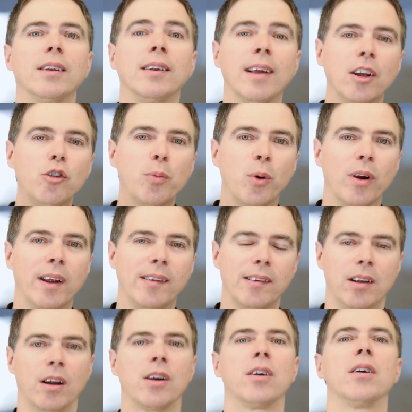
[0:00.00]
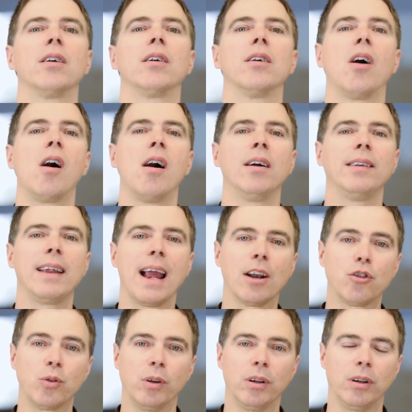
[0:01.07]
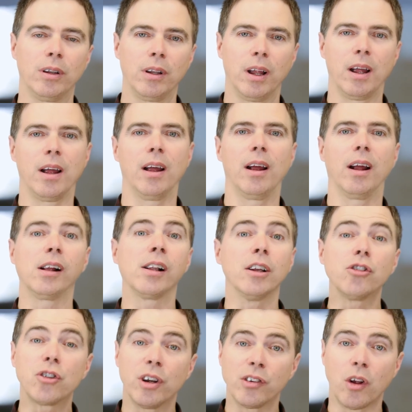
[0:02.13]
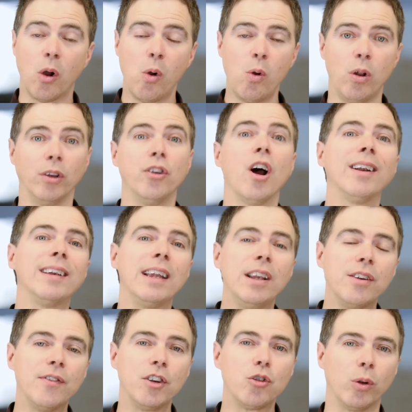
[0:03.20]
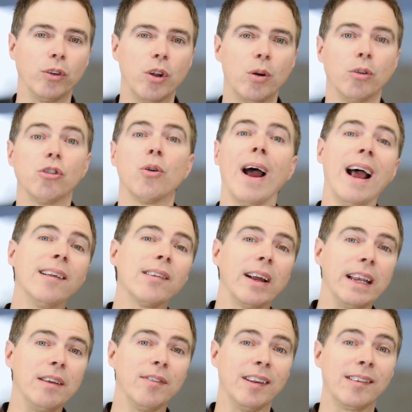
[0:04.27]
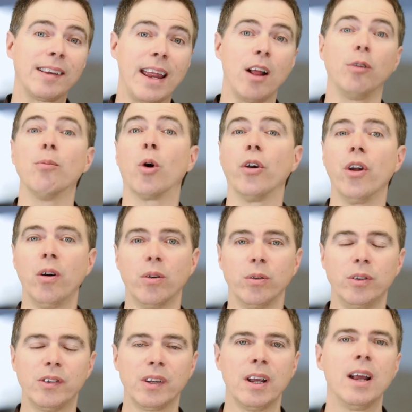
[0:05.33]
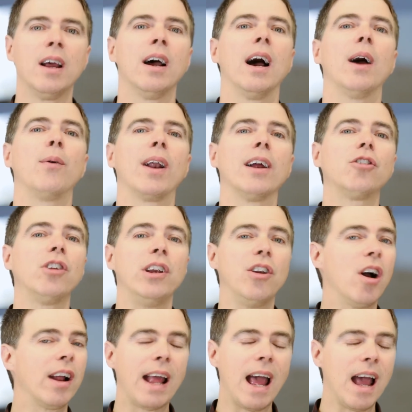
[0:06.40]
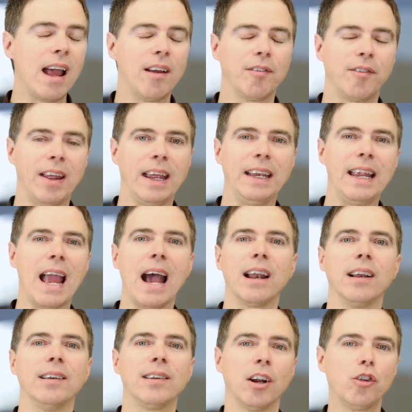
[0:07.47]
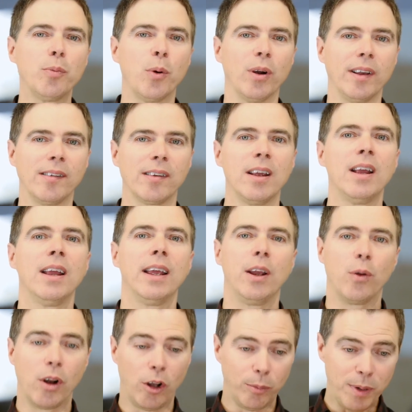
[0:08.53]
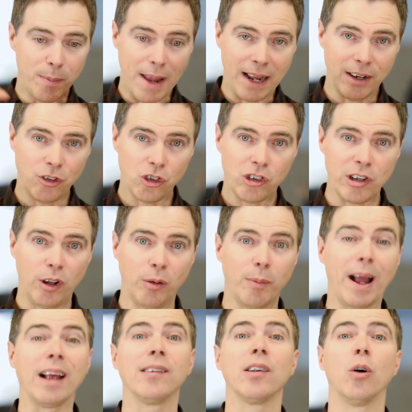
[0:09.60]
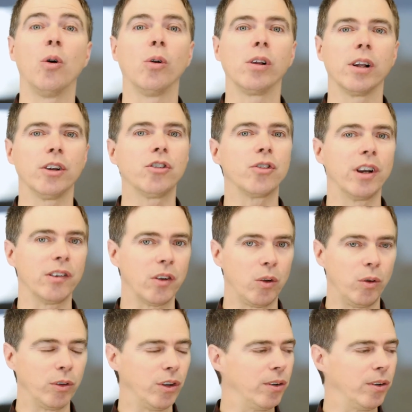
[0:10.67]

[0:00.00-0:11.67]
The touch points occur on the actual cluster as a whole, not the individual nodes. So as I even scale more nodes, I would actually not have any added touch points. It would all be managed still as the whole cluster, as a whole